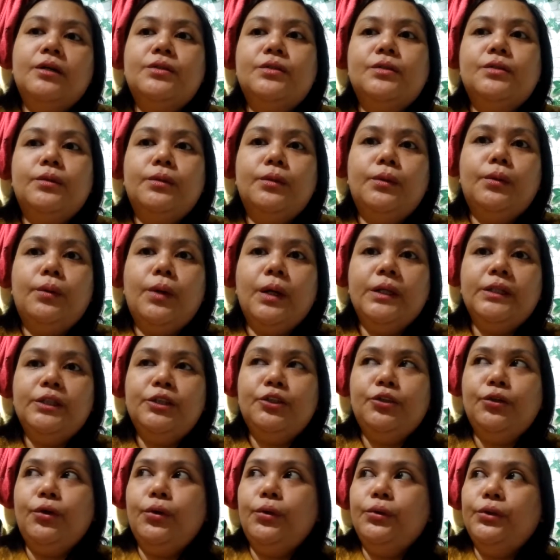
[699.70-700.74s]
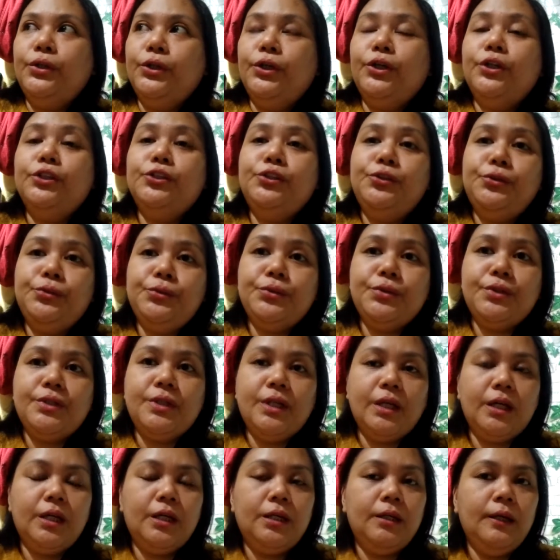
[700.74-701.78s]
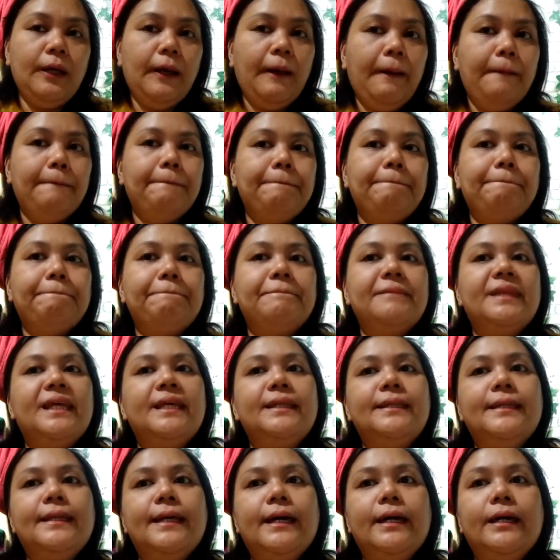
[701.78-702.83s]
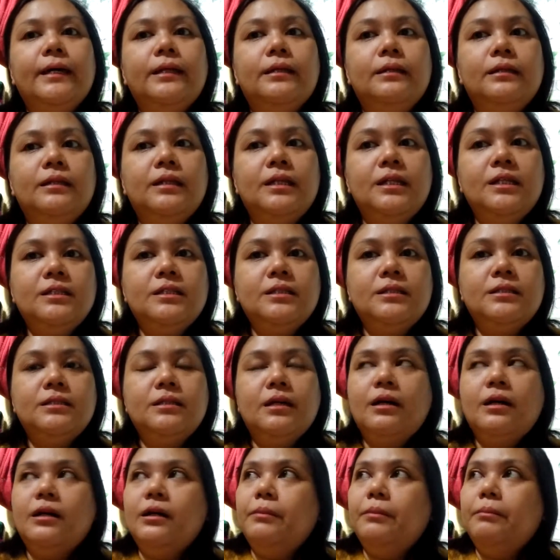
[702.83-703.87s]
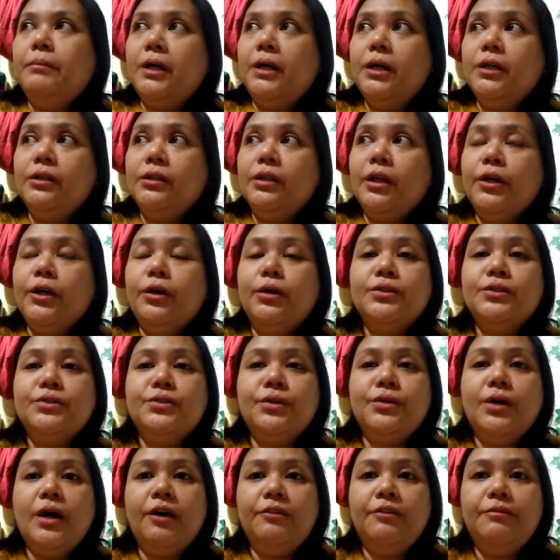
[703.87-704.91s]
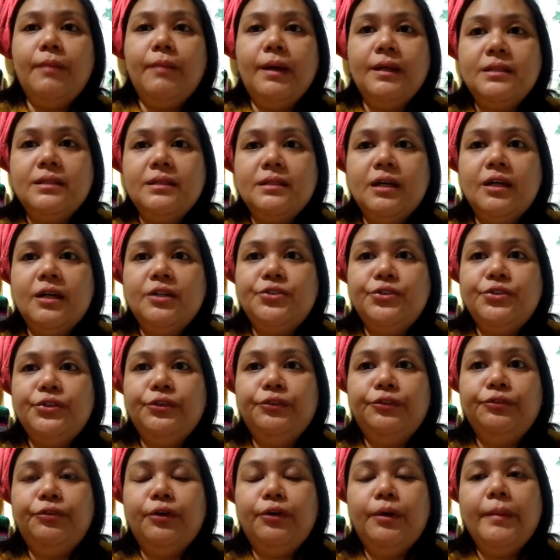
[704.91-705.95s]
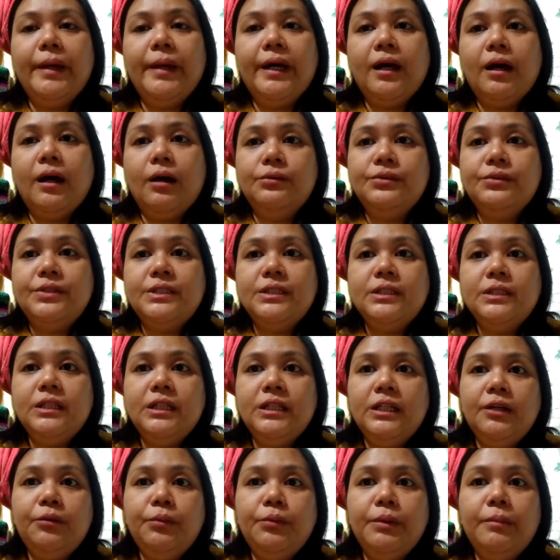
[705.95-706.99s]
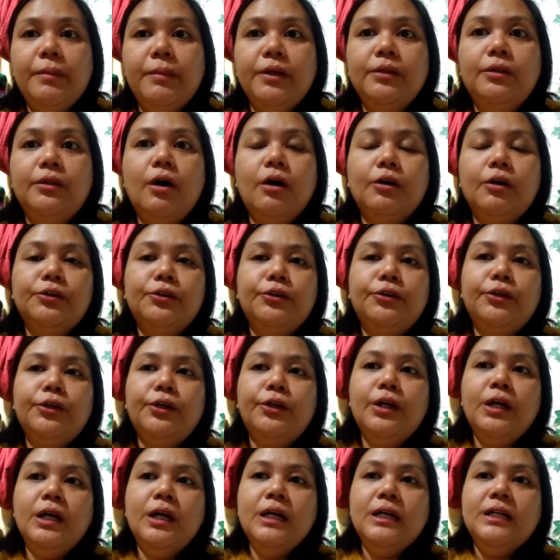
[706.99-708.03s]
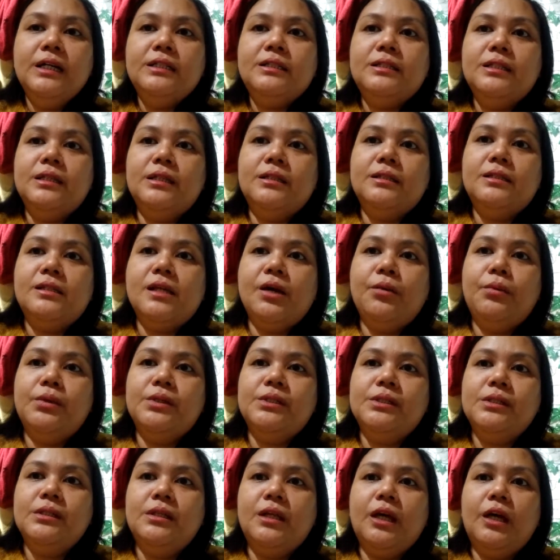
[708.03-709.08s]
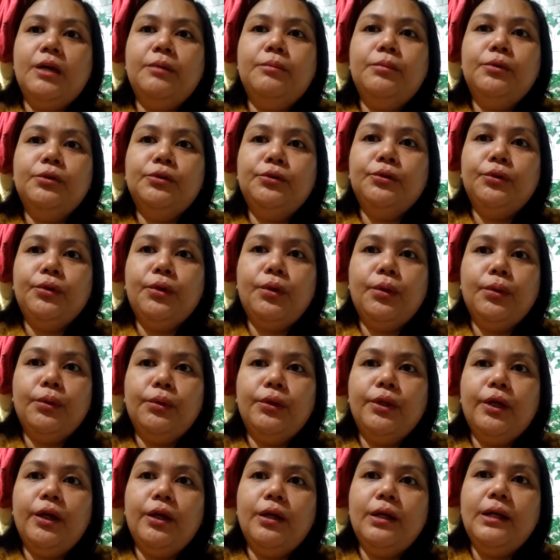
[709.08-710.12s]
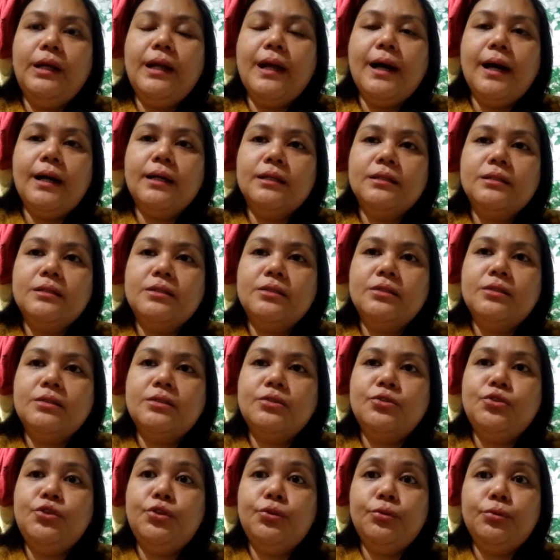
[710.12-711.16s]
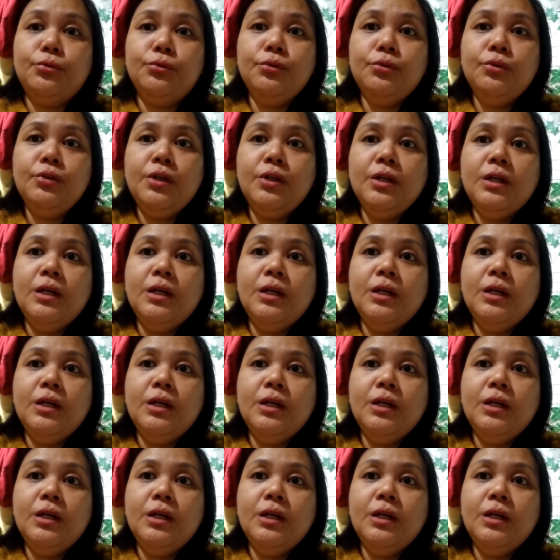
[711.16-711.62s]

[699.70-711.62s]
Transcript: So I need to go there on Tuesday. And then this month, I also have my schedule for my counseling with my doctor since I wasn't able to go there last June